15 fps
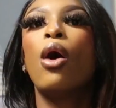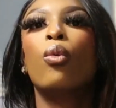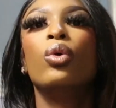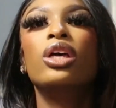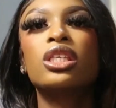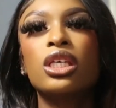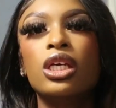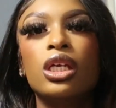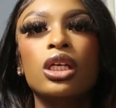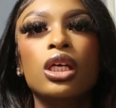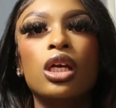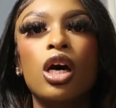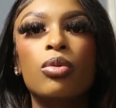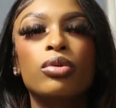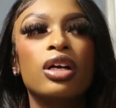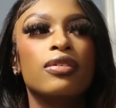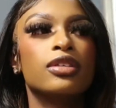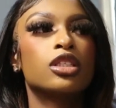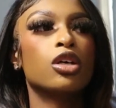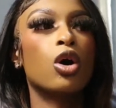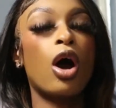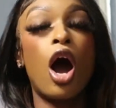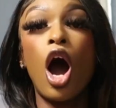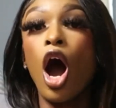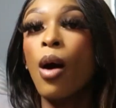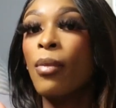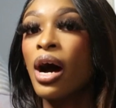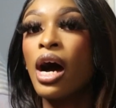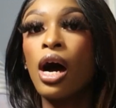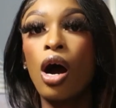We staying in the club, whatever. So all
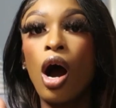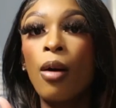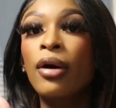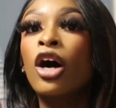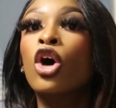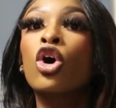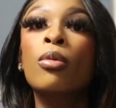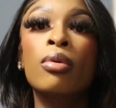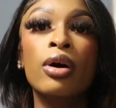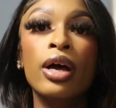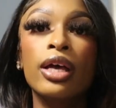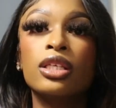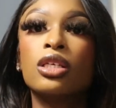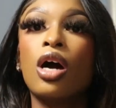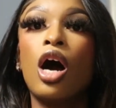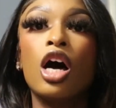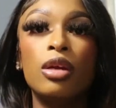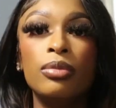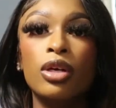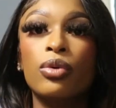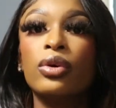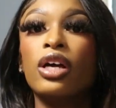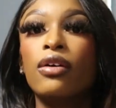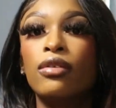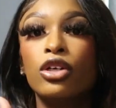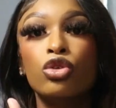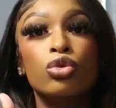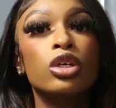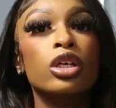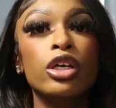my homeboys calling me or whatever.
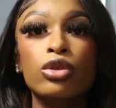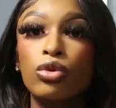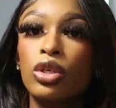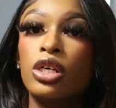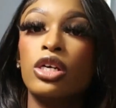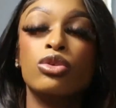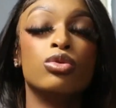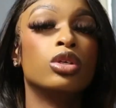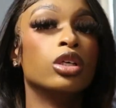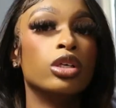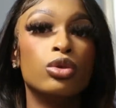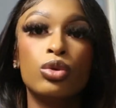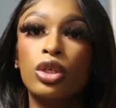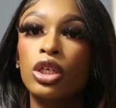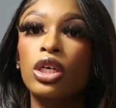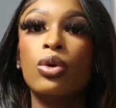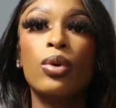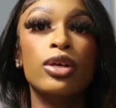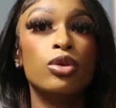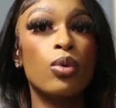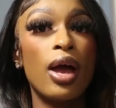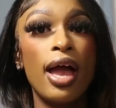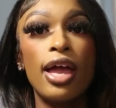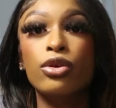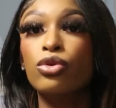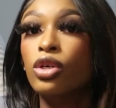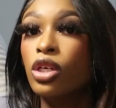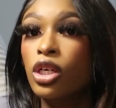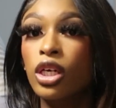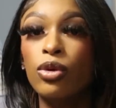You good, you good, you good, you good. Where you at? You
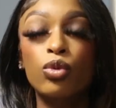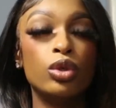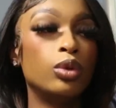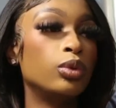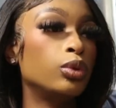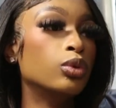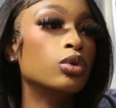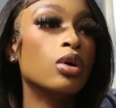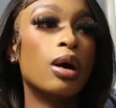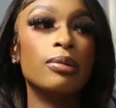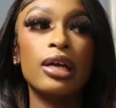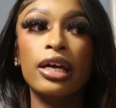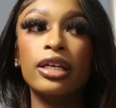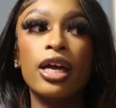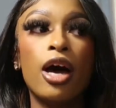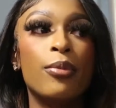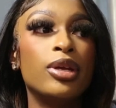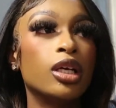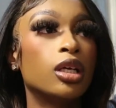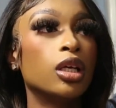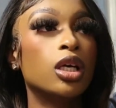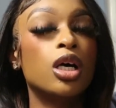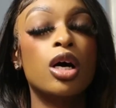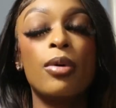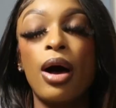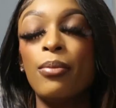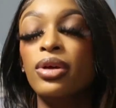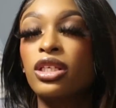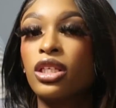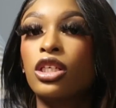good? Woo. I'm like, yeah, I'm in the club.
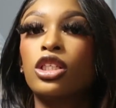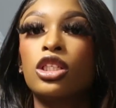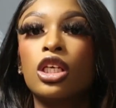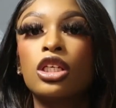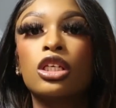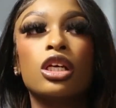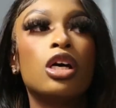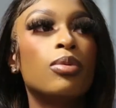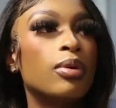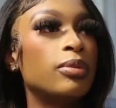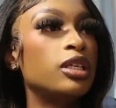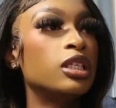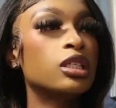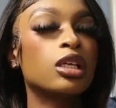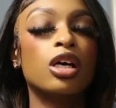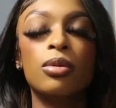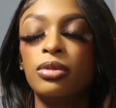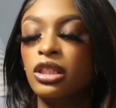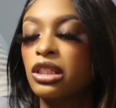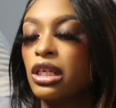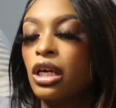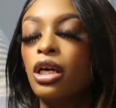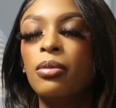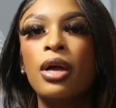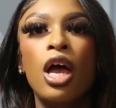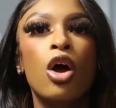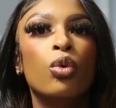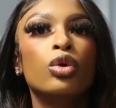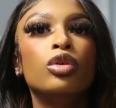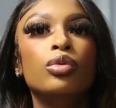I'm in such and such club. I'm in this club, in this club.
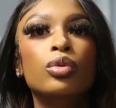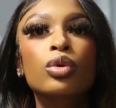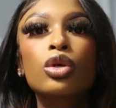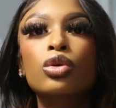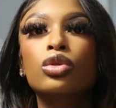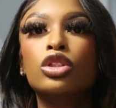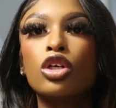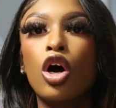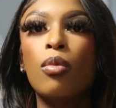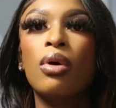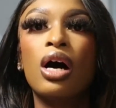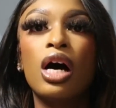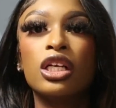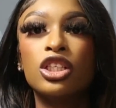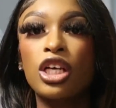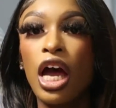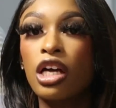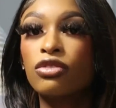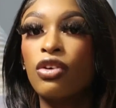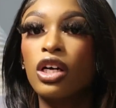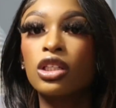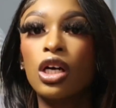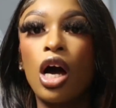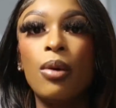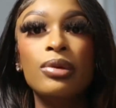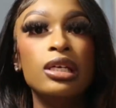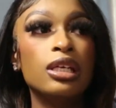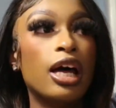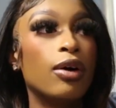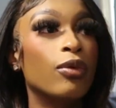Woo. So my child's father called me.
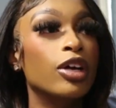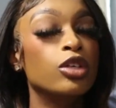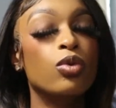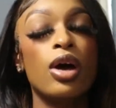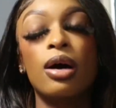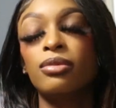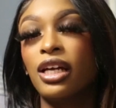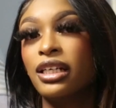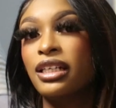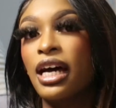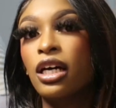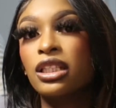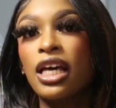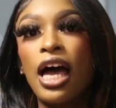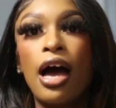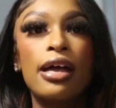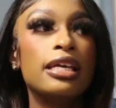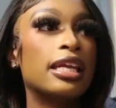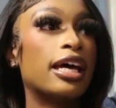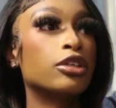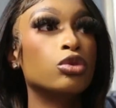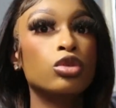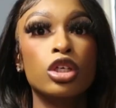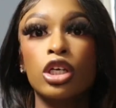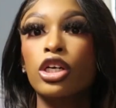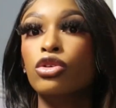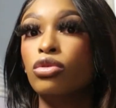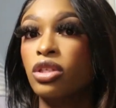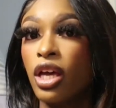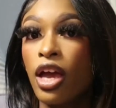He like, where you at? I'm like, downtown. He like, you
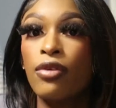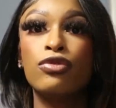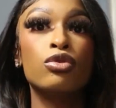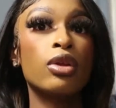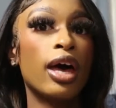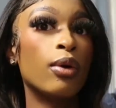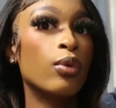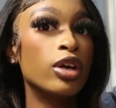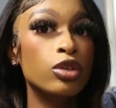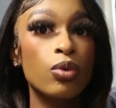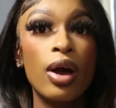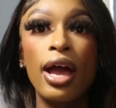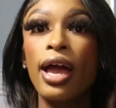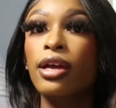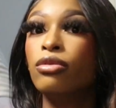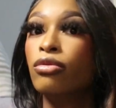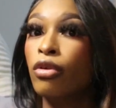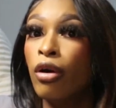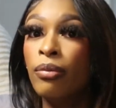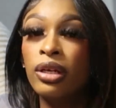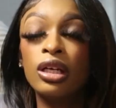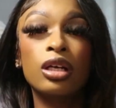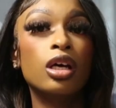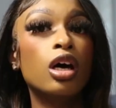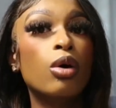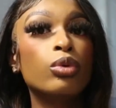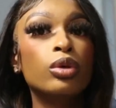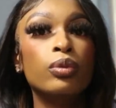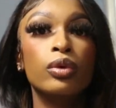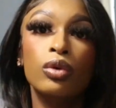good? You safe? You like, where you at? You know, I'm in the
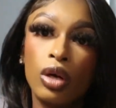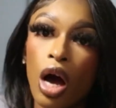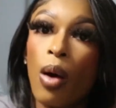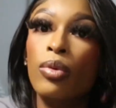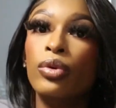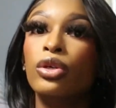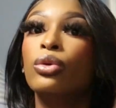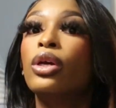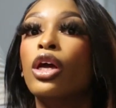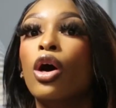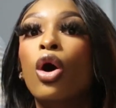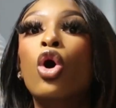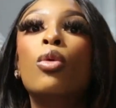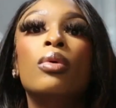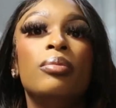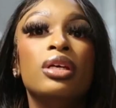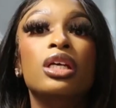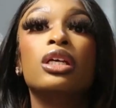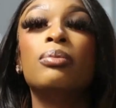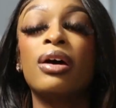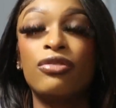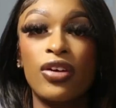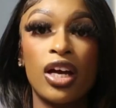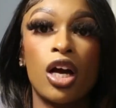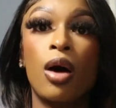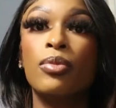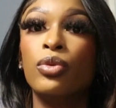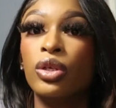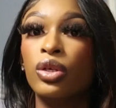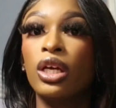club. Woo. Call me when you get home. Immediate matter of fact, call
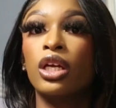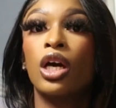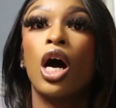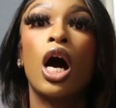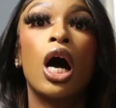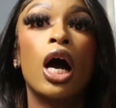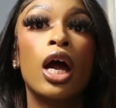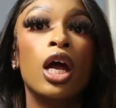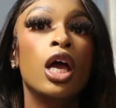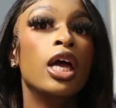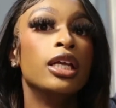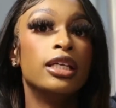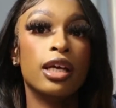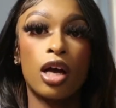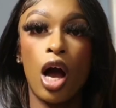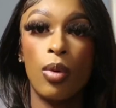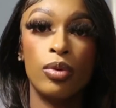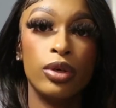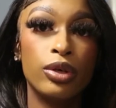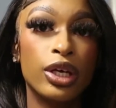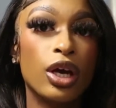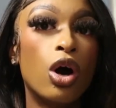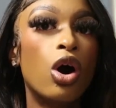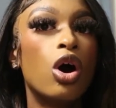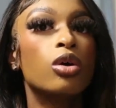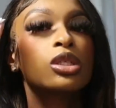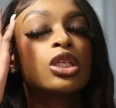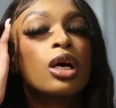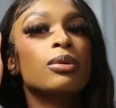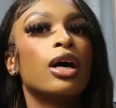me when you get in the car. Then call me when you get home.
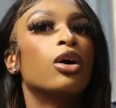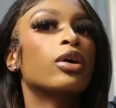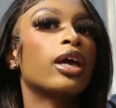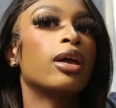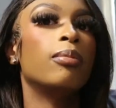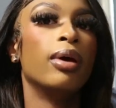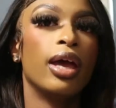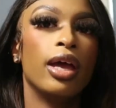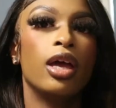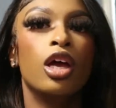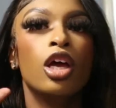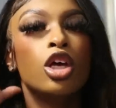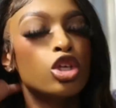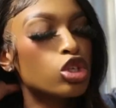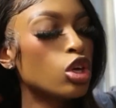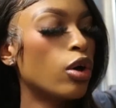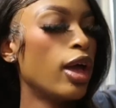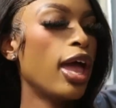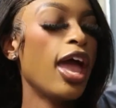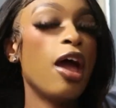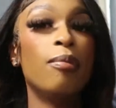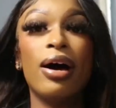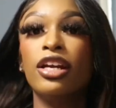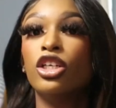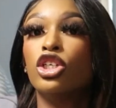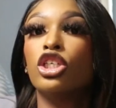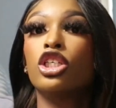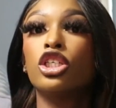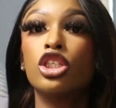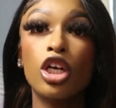So I'm like, okay, bet. So everybody
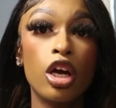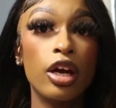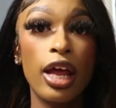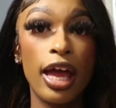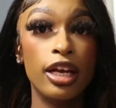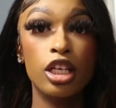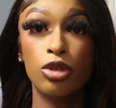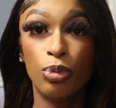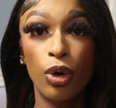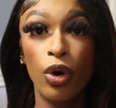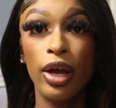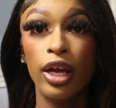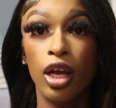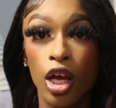just concerned at this point.